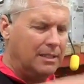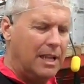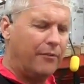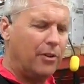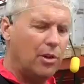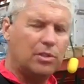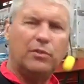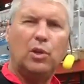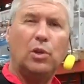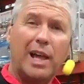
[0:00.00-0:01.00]
Now, for those
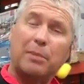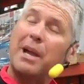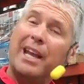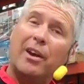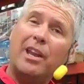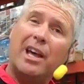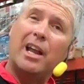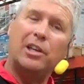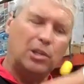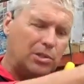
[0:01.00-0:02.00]
of you who like my hairnet
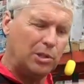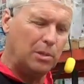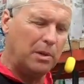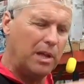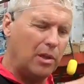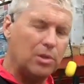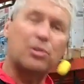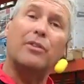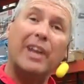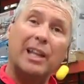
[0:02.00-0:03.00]
on YouTube,
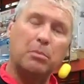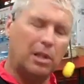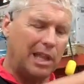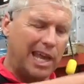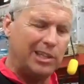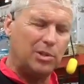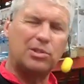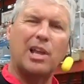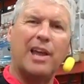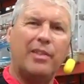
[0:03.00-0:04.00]
those are available, and I do
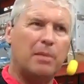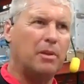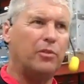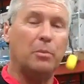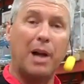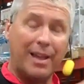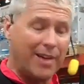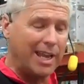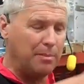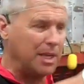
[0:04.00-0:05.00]
sign them if you buy a
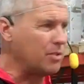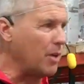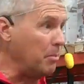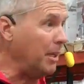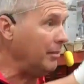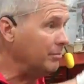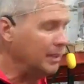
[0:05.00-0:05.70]
Vitamix from me.